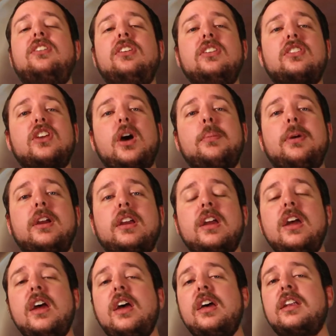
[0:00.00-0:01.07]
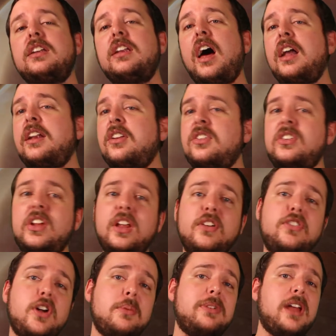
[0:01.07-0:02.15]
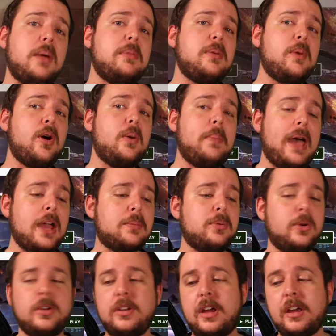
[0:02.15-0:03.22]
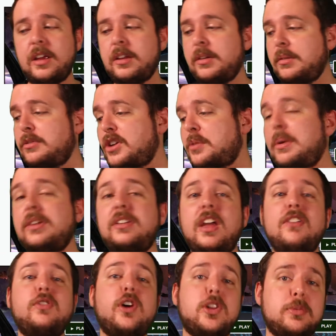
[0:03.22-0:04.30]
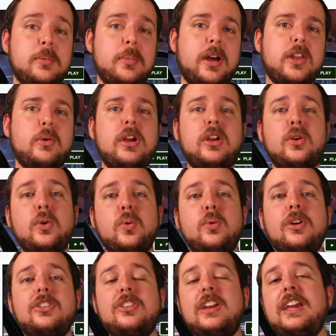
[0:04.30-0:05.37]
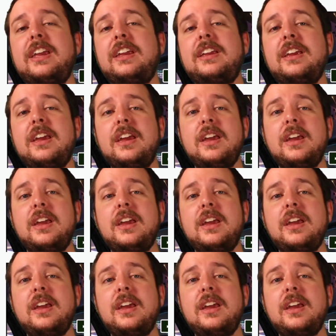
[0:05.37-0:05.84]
He's coming not necessarily from an MMO backpoint. I'm talking about Dave Westman, by the way, who was a